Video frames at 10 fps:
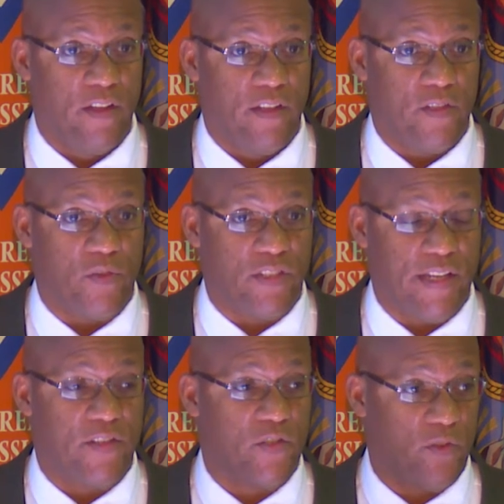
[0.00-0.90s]
So it's not
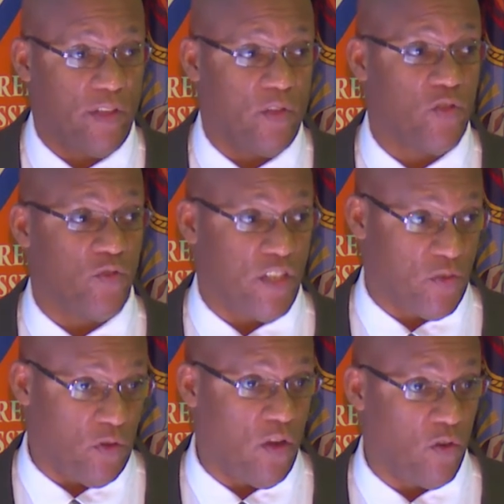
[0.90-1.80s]
necessarily those
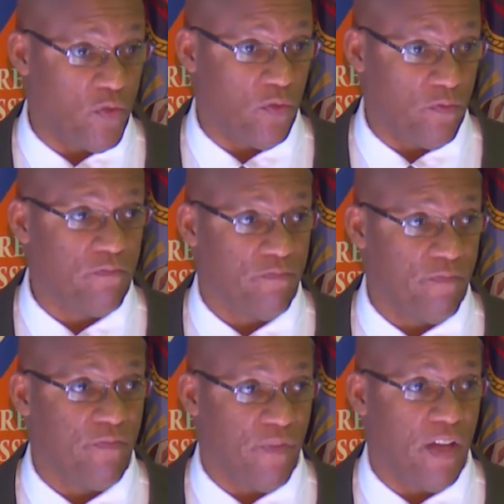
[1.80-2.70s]
traditional cultural
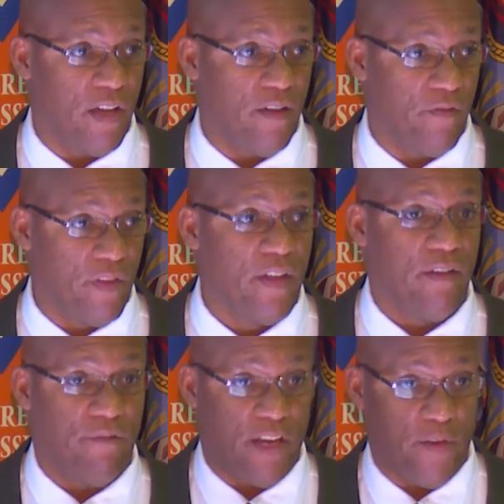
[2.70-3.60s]

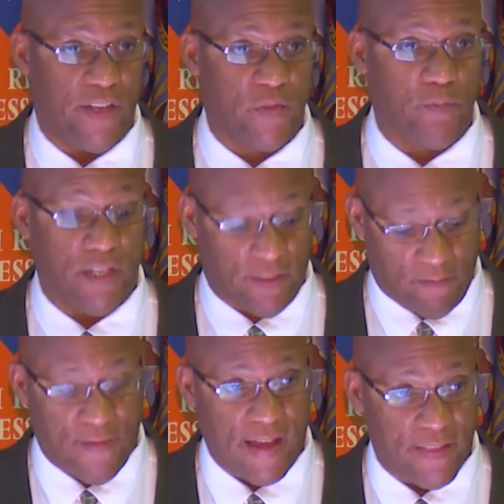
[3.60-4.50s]
variants, but the
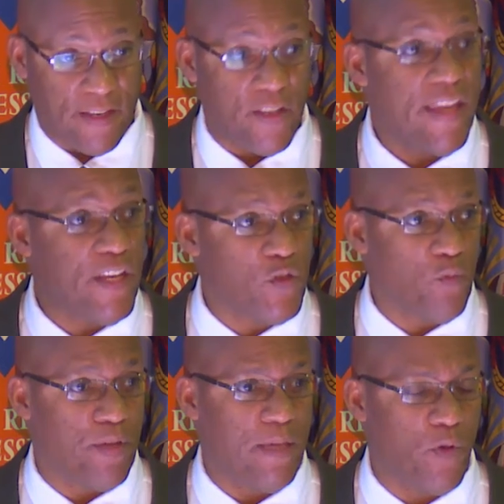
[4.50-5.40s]
fact that any 2
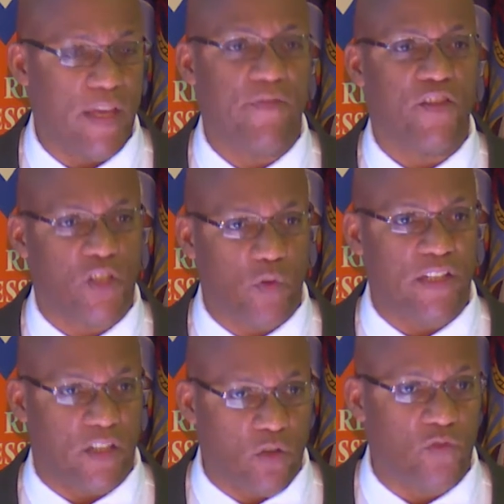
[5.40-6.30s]
people, even 2
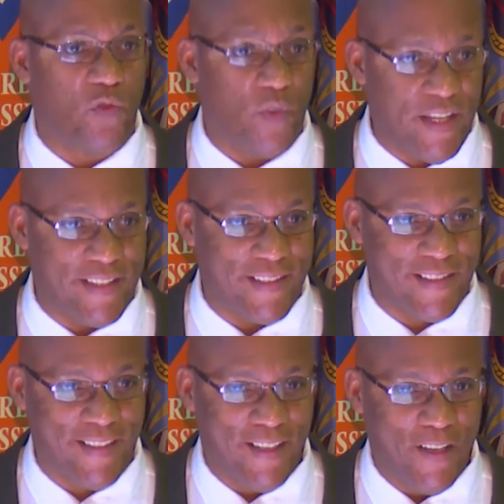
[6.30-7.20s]
identical twins,
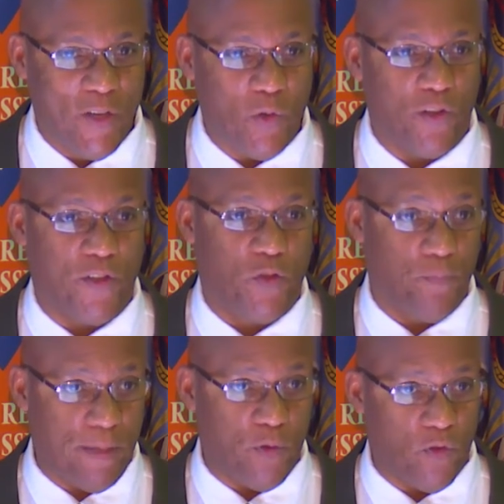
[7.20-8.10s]
who are the 2
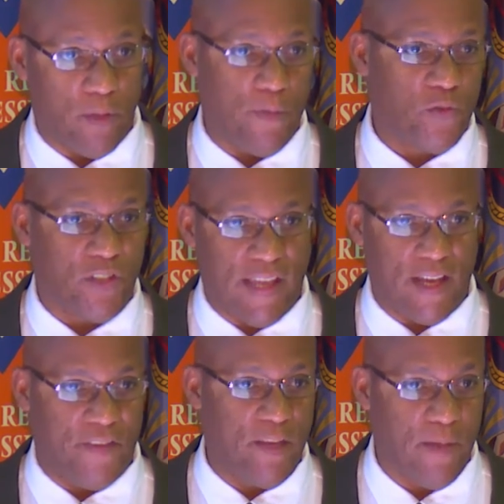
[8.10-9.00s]
people who are the most alike
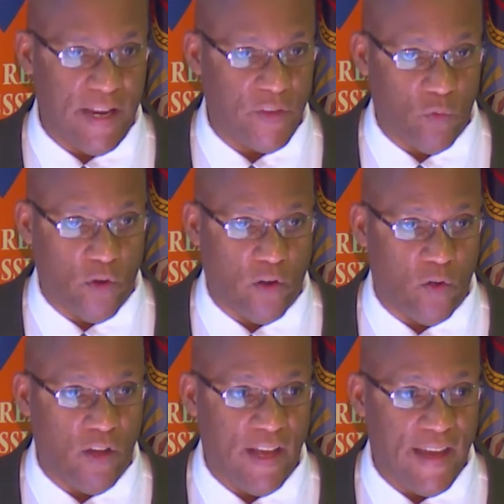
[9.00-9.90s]
of anybody in the
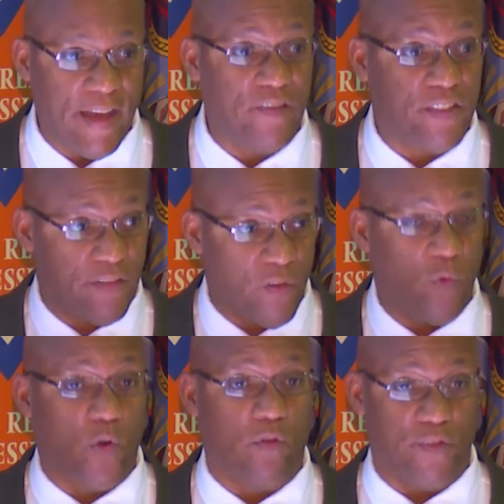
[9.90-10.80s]
world, have different
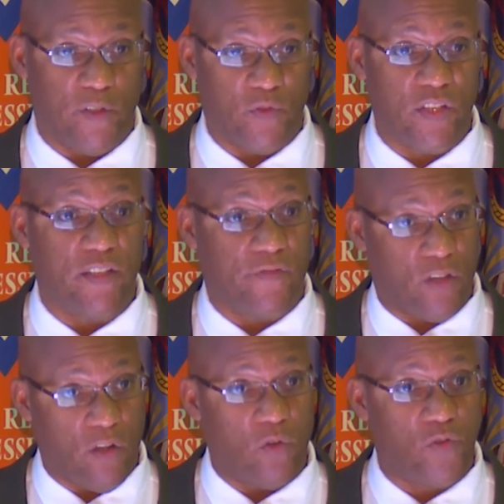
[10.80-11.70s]
worldviews and different
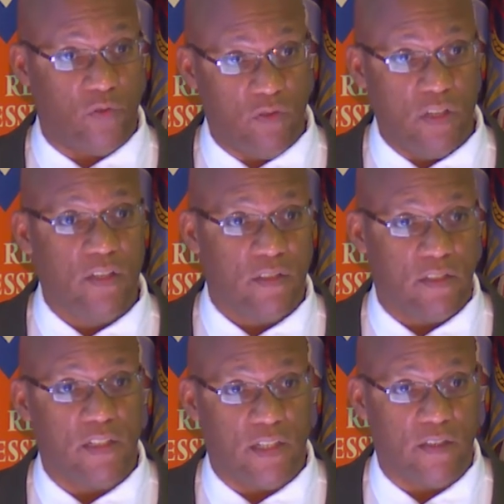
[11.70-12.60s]
cultural
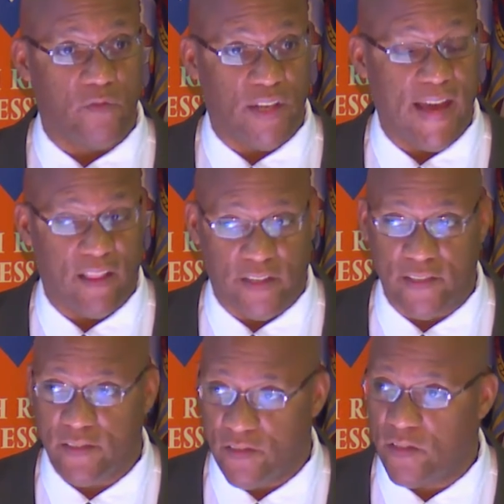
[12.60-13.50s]

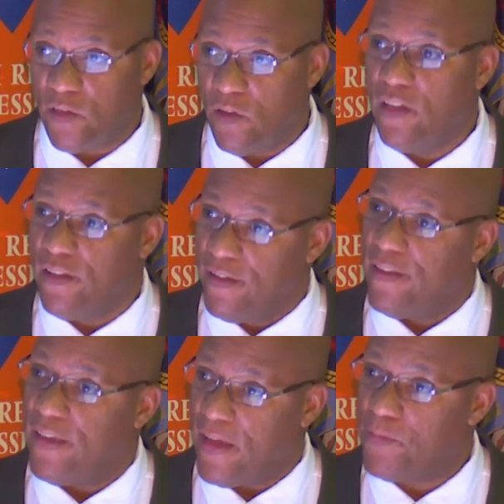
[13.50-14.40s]
realities. So,
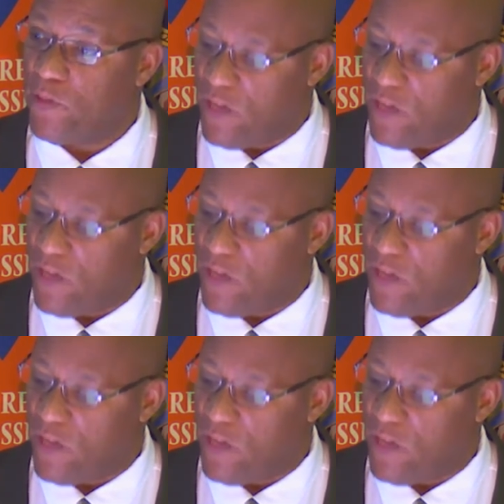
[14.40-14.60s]
yeah, absolutely.